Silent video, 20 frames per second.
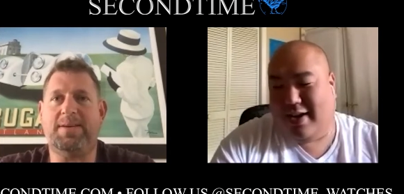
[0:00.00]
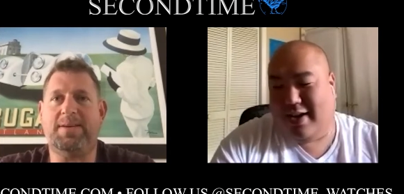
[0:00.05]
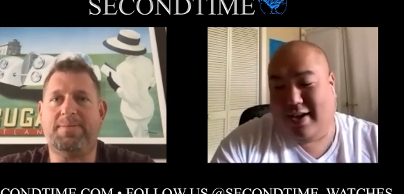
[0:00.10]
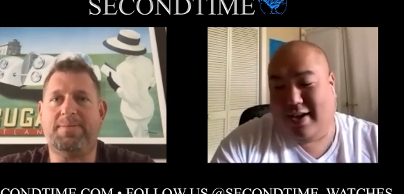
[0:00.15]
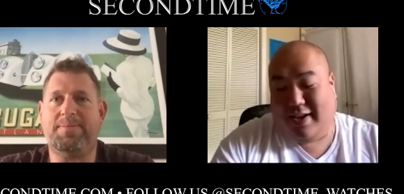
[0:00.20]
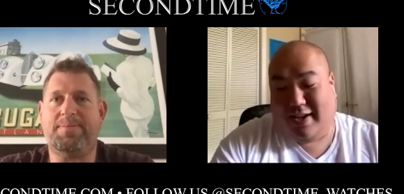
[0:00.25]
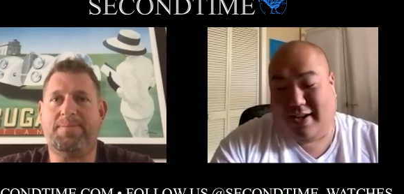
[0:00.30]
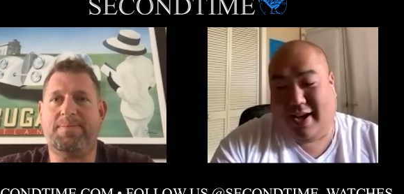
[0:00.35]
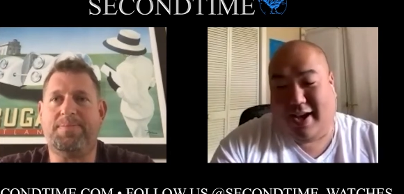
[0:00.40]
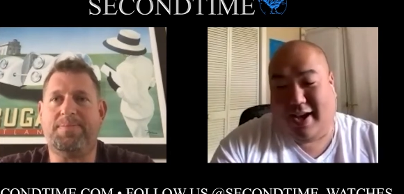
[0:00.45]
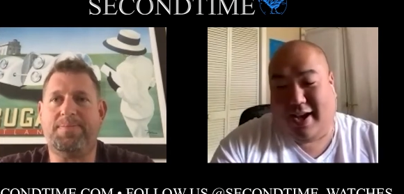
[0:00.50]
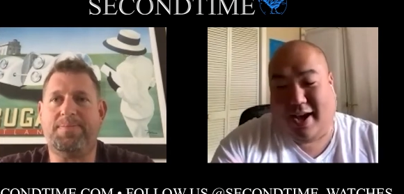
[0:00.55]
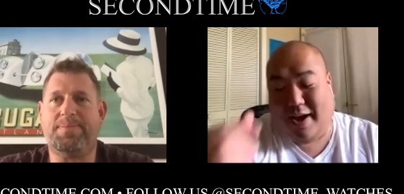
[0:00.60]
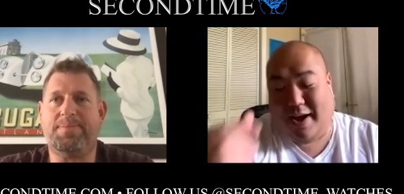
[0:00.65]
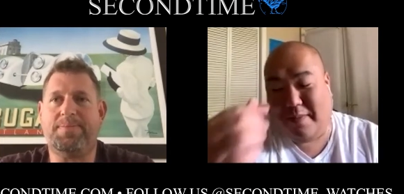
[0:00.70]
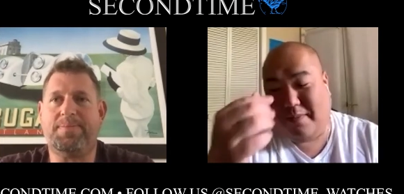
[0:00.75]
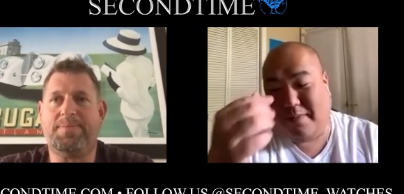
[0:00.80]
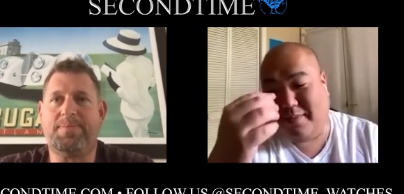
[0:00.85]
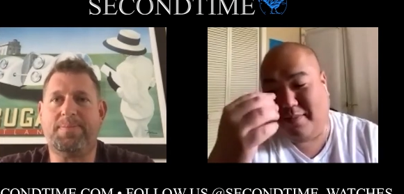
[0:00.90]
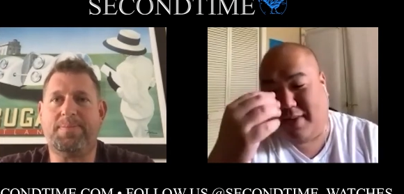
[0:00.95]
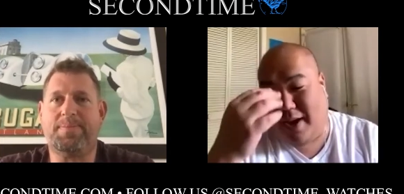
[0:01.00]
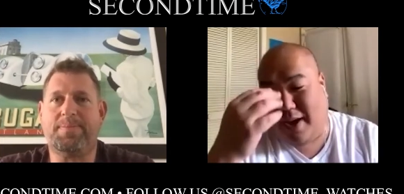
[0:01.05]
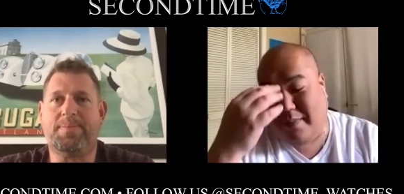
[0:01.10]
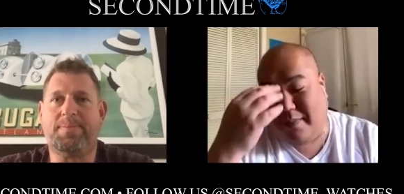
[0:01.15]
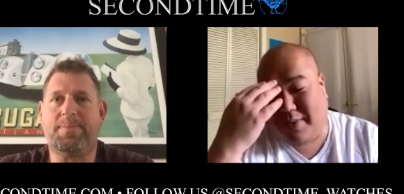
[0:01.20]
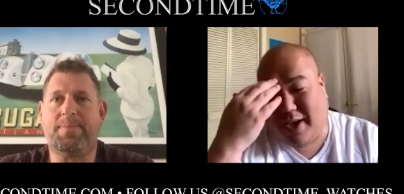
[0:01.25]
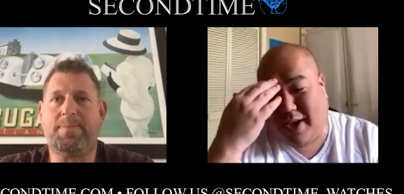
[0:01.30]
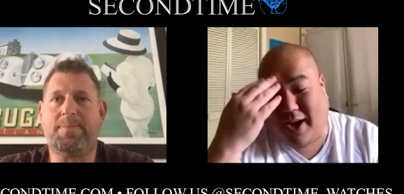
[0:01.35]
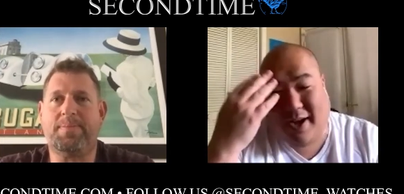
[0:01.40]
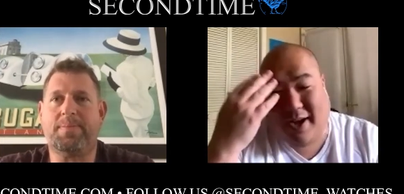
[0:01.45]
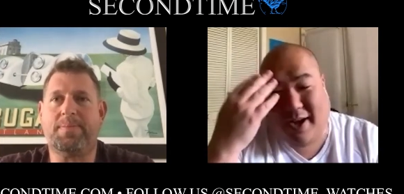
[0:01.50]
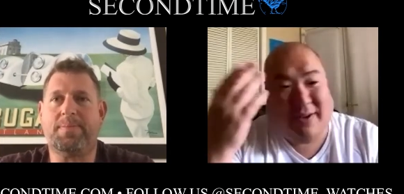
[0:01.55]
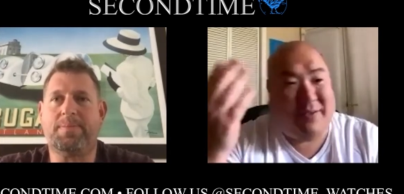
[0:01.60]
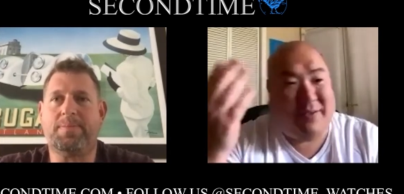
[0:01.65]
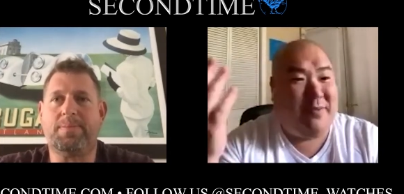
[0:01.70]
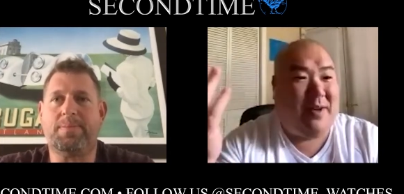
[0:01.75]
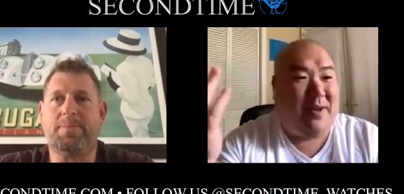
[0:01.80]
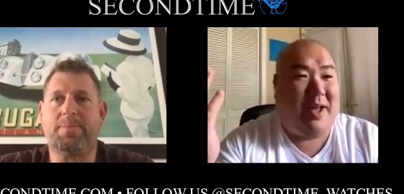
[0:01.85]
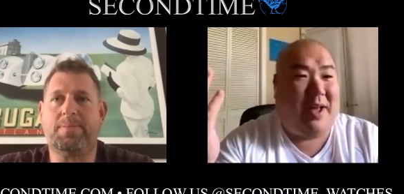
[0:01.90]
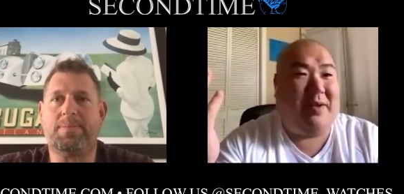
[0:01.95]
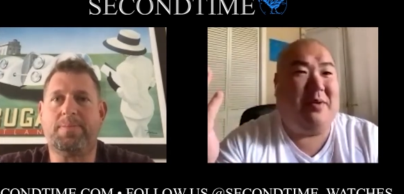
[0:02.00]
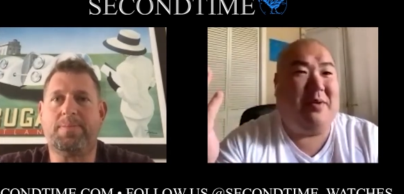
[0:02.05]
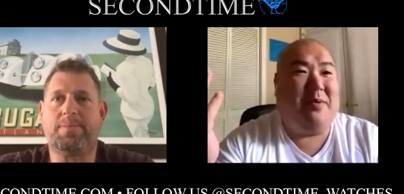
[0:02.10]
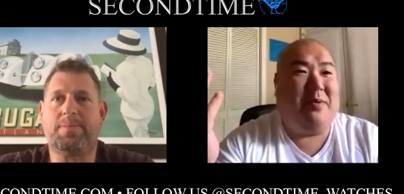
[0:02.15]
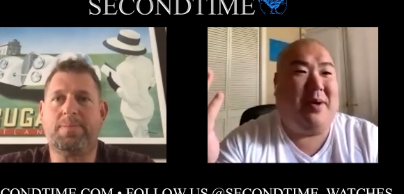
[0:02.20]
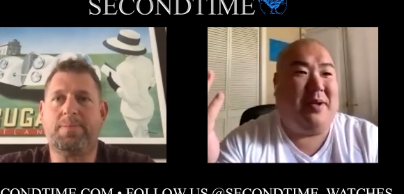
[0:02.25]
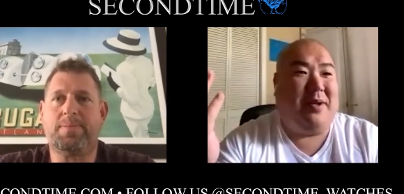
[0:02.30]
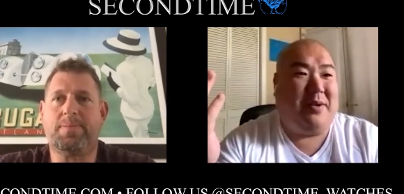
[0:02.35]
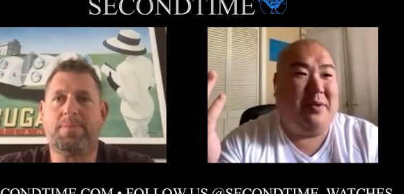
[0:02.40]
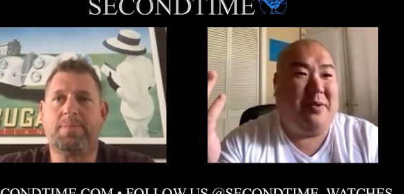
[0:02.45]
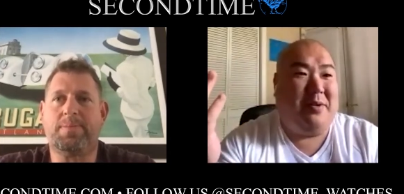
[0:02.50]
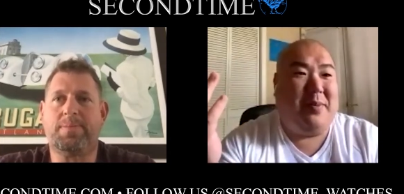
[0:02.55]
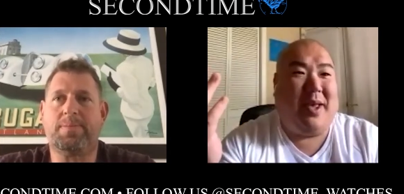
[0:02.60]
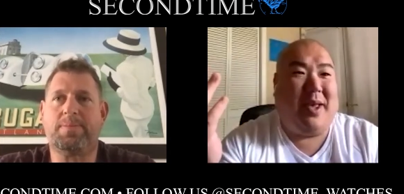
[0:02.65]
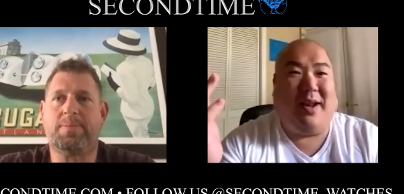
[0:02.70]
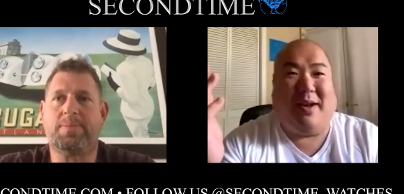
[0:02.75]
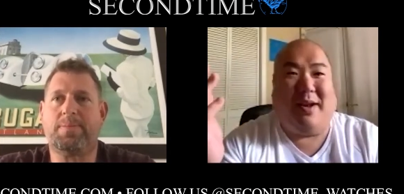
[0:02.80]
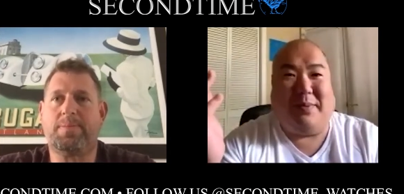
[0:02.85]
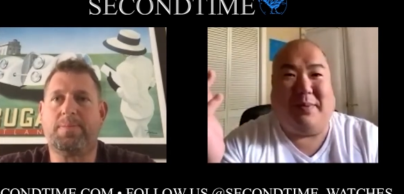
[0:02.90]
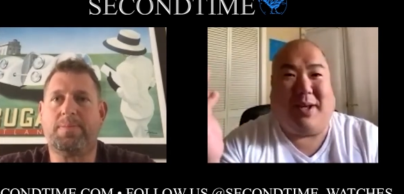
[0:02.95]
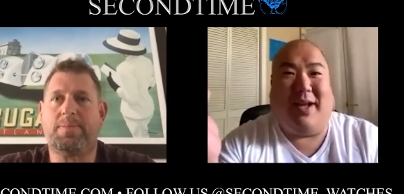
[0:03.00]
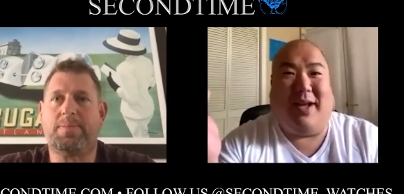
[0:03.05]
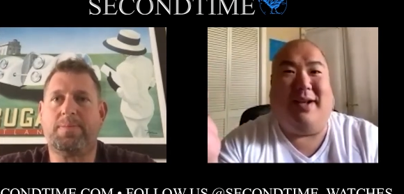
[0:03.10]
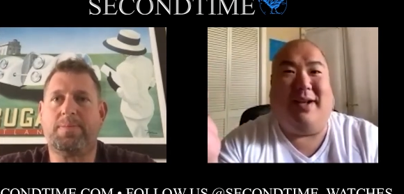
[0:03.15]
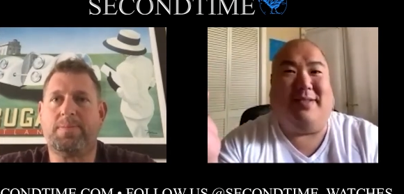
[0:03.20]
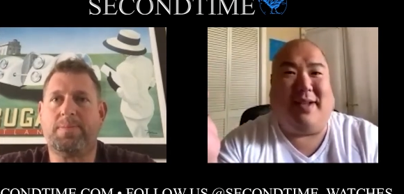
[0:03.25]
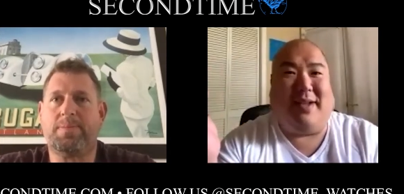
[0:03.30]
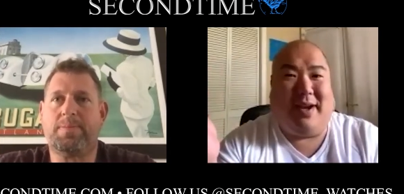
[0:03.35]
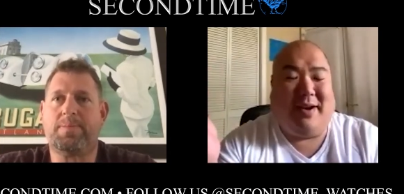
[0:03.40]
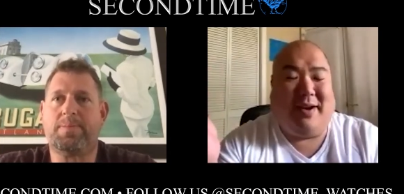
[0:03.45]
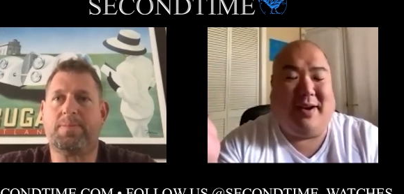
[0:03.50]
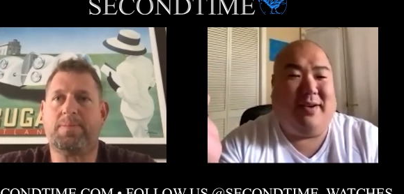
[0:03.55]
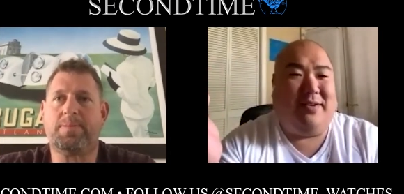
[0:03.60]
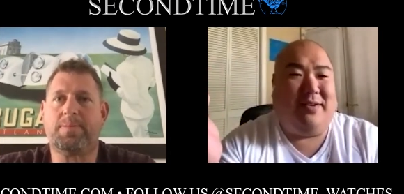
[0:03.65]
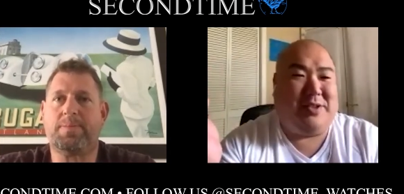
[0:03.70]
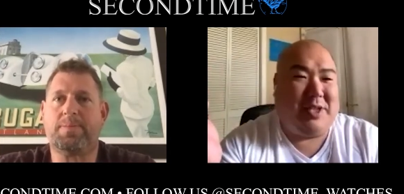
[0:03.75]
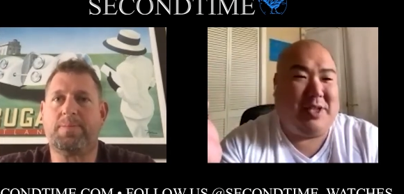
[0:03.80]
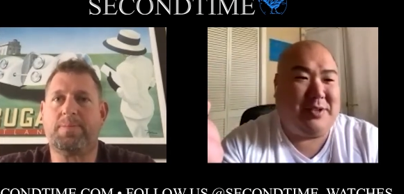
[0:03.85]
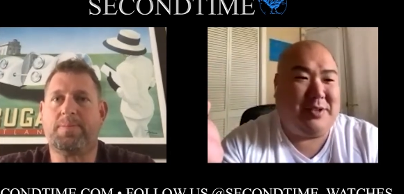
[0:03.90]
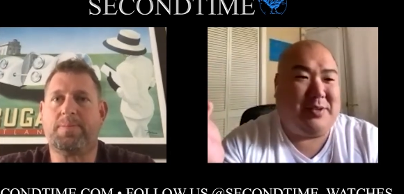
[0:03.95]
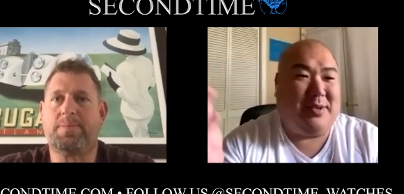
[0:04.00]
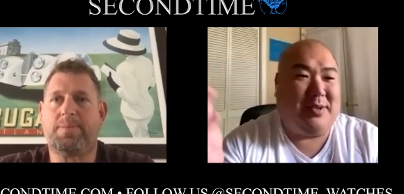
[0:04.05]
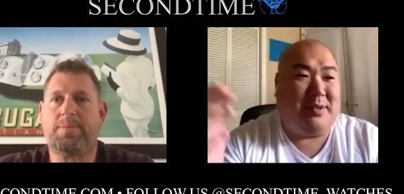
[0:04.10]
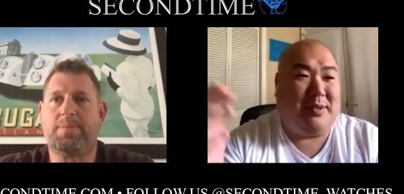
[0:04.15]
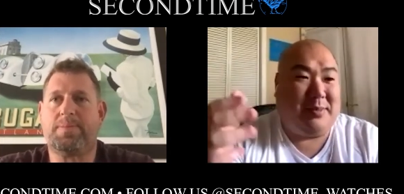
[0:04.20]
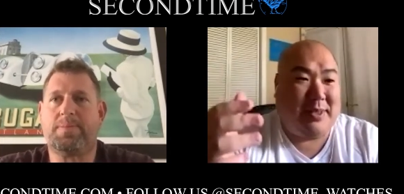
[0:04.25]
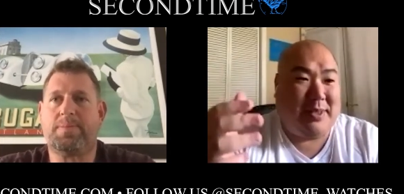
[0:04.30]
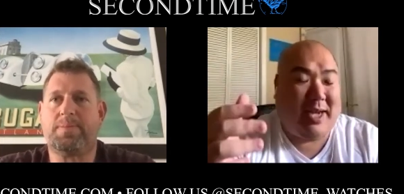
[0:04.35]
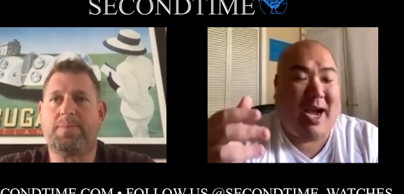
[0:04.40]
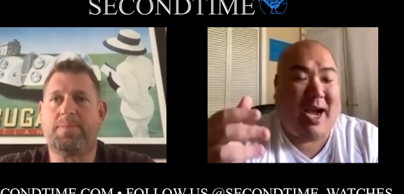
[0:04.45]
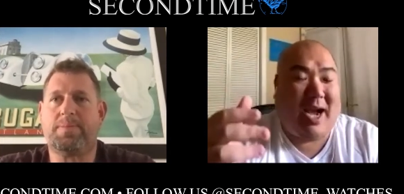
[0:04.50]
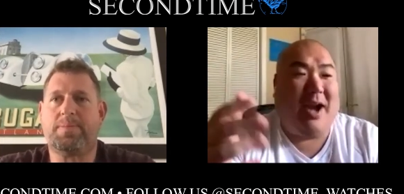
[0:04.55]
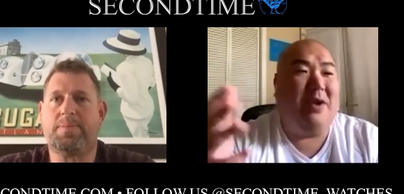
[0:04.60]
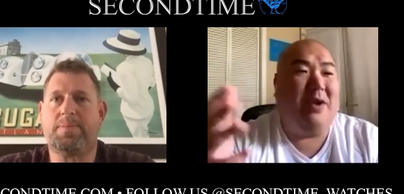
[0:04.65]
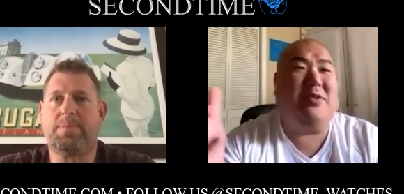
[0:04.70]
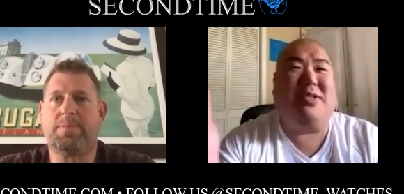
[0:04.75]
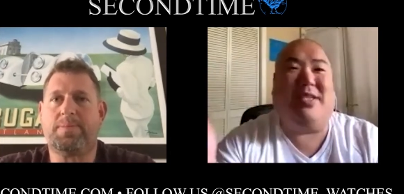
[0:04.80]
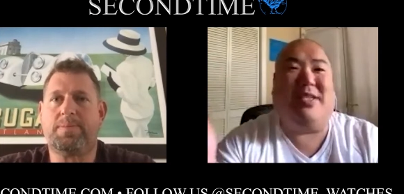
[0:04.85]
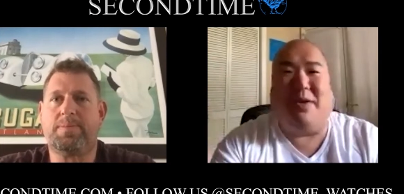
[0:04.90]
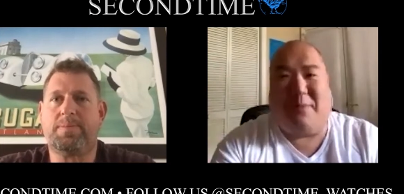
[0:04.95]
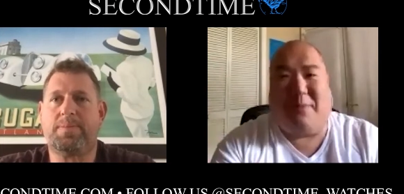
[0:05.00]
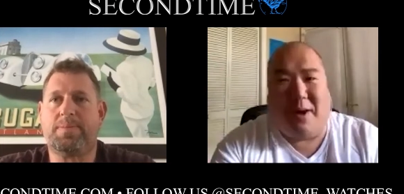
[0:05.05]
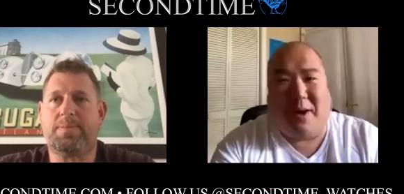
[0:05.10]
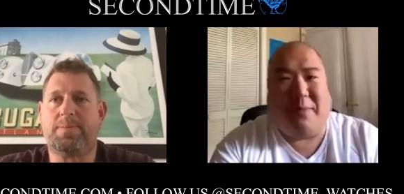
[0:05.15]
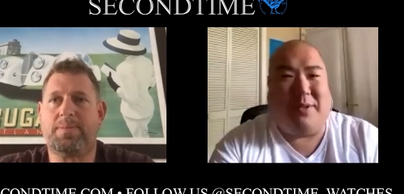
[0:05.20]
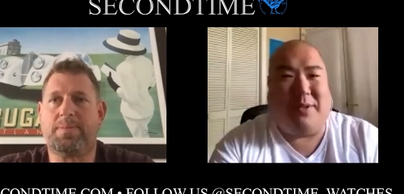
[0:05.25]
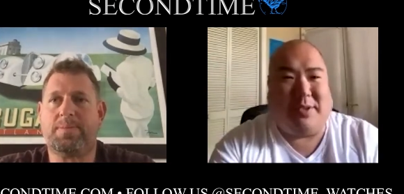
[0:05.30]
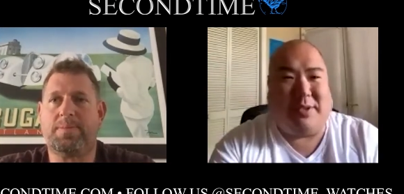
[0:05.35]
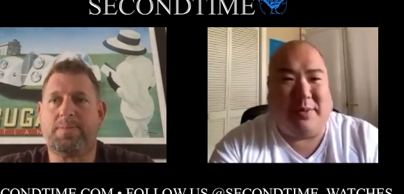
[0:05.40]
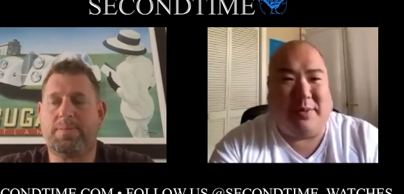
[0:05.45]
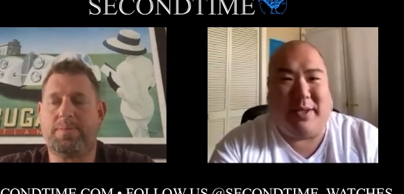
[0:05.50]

Speaker 1: Yeah, I'm. I'm kind of. I don't know about you, man. I'm kind of tired of sheltering in place. I understand why we're doing